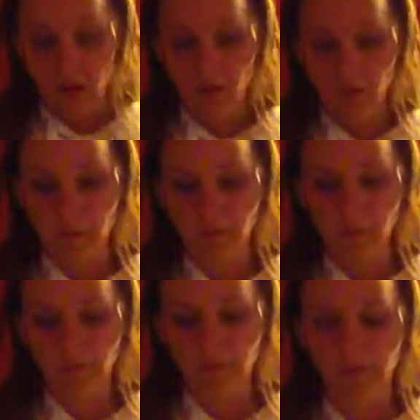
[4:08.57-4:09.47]

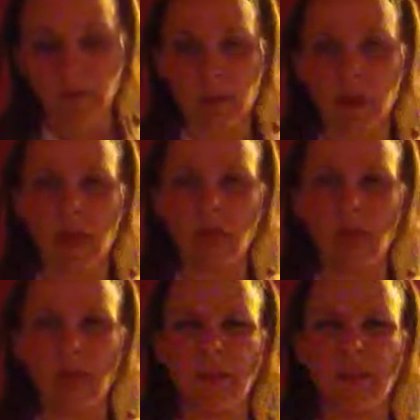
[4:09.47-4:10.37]
But the one thing I love
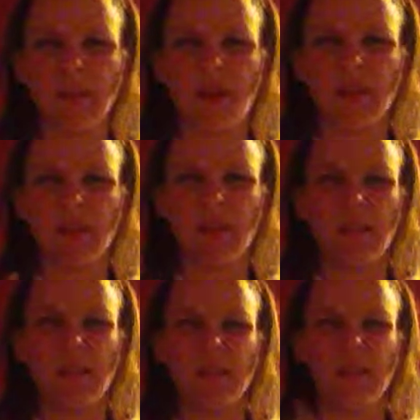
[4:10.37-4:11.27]
about this song is I
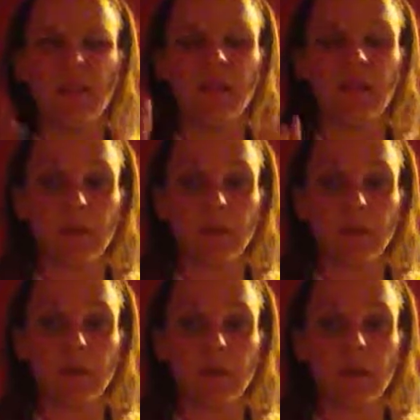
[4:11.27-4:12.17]
like how the lyrics
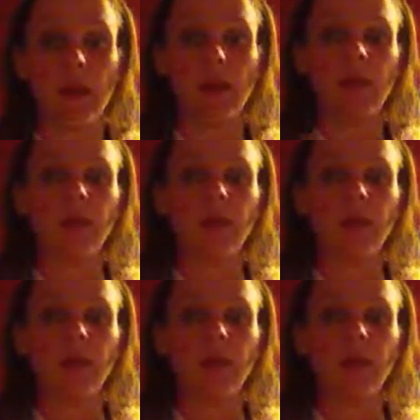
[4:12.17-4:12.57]
are put together,